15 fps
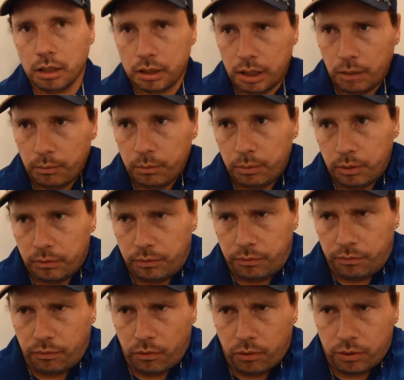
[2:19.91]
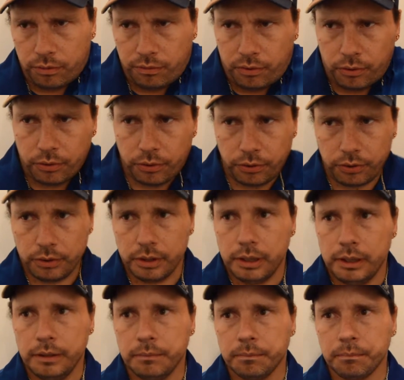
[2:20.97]
come about 4:30, I
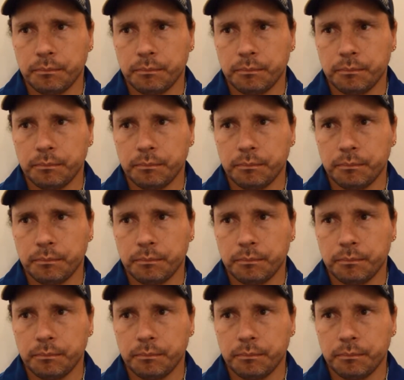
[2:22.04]
think